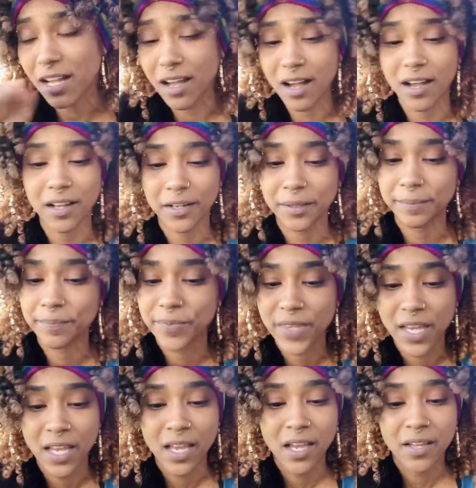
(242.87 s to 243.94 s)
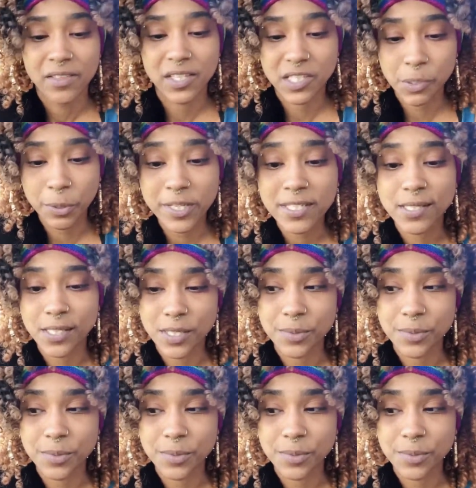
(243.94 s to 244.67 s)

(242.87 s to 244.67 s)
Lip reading: The twist is